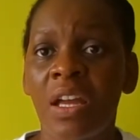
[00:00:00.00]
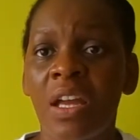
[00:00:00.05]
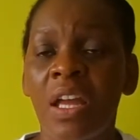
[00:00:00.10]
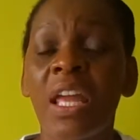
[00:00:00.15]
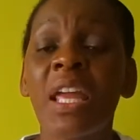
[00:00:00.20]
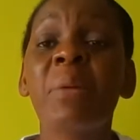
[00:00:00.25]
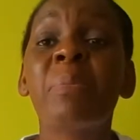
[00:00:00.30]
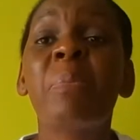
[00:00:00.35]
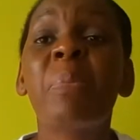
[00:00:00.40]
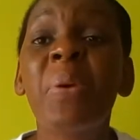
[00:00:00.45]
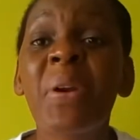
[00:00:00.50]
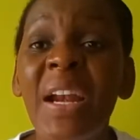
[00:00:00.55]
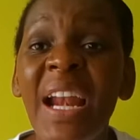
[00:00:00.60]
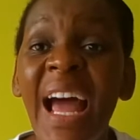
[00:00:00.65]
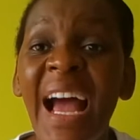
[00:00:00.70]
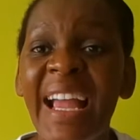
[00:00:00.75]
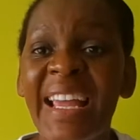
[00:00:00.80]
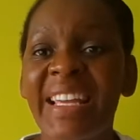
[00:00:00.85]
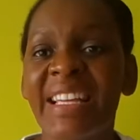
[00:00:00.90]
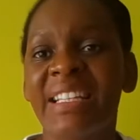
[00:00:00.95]

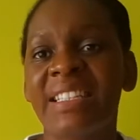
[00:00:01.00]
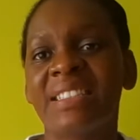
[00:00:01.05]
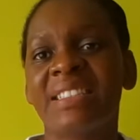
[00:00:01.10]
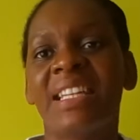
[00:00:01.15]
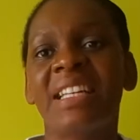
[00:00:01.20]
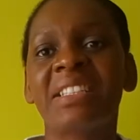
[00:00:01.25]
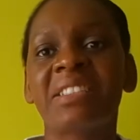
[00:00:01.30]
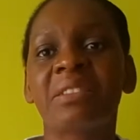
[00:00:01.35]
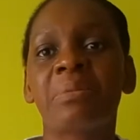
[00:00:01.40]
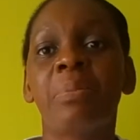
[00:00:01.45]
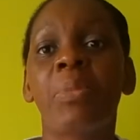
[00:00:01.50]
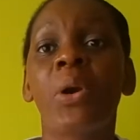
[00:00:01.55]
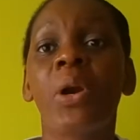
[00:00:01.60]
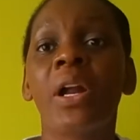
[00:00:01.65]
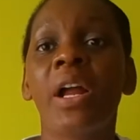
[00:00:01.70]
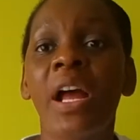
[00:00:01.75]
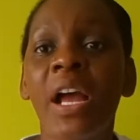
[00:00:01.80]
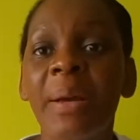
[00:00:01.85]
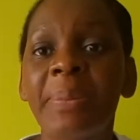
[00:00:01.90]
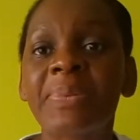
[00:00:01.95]
implying that
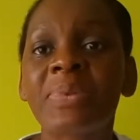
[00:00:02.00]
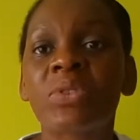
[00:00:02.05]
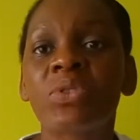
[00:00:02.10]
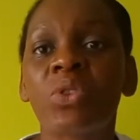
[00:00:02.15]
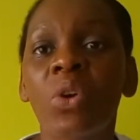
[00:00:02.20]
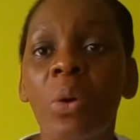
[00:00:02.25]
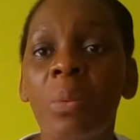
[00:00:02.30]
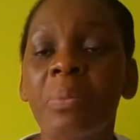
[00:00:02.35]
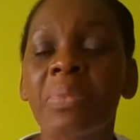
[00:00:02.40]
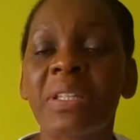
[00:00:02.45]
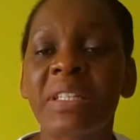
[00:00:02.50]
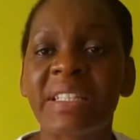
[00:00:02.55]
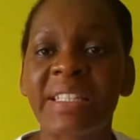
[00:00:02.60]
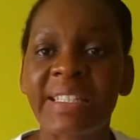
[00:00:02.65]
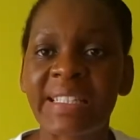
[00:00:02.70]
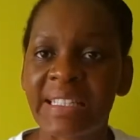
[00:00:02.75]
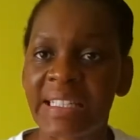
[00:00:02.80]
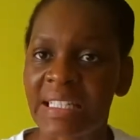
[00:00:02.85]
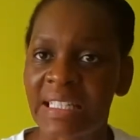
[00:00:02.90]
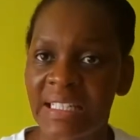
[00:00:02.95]
perhaps Job is
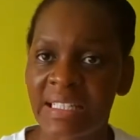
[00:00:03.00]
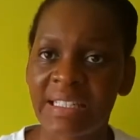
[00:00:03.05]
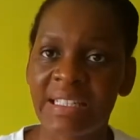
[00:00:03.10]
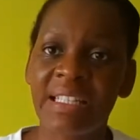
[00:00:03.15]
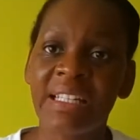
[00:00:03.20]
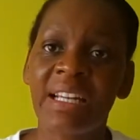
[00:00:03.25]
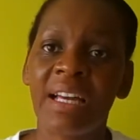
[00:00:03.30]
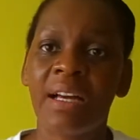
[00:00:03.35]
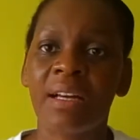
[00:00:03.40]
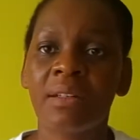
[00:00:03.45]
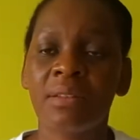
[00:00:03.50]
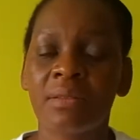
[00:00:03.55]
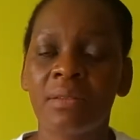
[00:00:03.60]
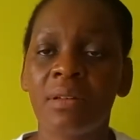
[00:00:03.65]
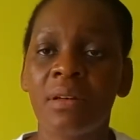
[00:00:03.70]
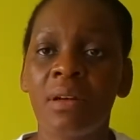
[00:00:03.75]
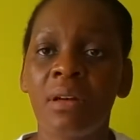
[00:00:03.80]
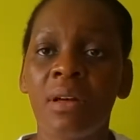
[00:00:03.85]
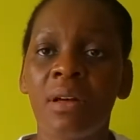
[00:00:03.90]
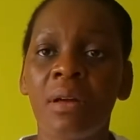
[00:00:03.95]
a sinner.
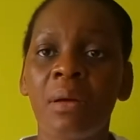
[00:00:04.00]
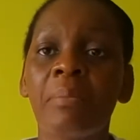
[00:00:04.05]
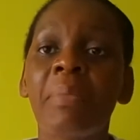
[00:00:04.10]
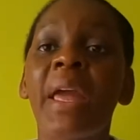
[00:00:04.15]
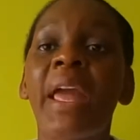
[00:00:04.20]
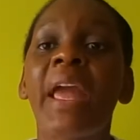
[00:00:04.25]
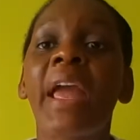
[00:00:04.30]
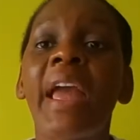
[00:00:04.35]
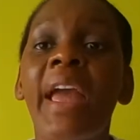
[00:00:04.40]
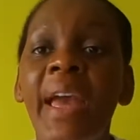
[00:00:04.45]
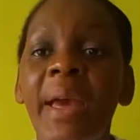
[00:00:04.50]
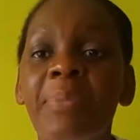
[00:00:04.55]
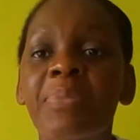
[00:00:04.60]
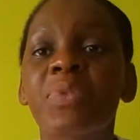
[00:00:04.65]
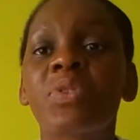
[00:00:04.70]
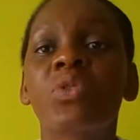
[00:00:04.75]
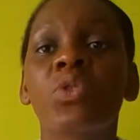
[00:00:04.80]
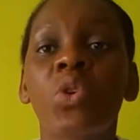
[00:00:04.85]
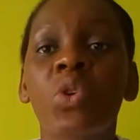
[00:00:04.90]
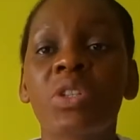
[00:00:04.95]
Perhaps
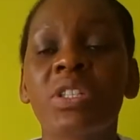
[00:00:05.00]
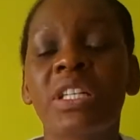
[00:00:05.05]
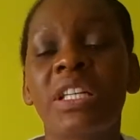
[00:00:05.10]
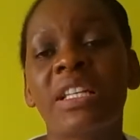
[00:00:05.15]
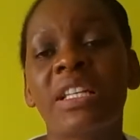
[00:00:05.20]
Job